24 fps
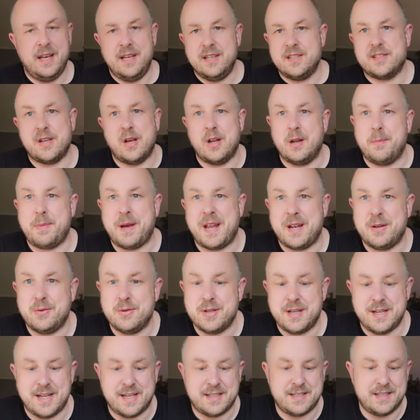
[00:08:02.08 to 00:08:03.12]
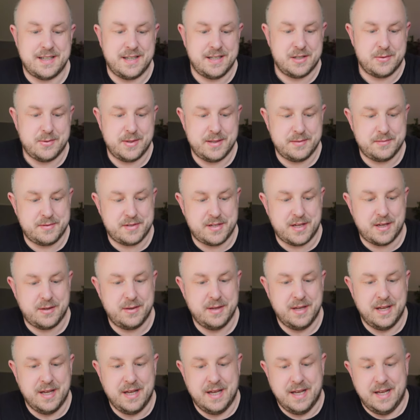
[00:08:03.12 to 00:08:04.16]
solar panel connected into it. So